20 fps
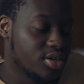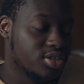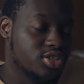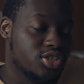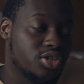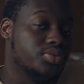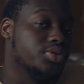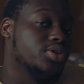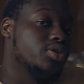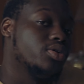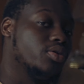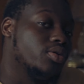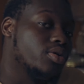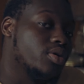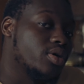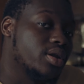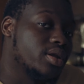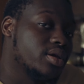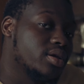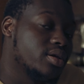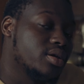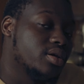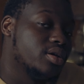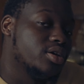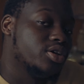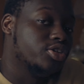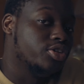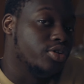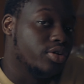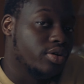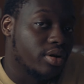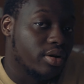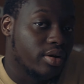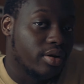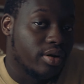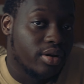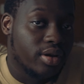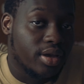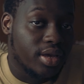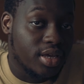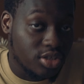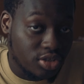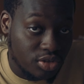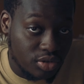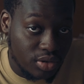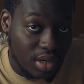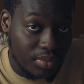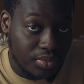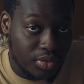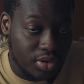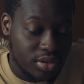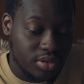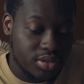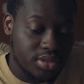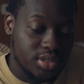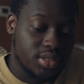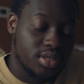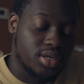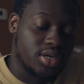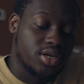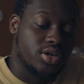to record your Instagram Reels.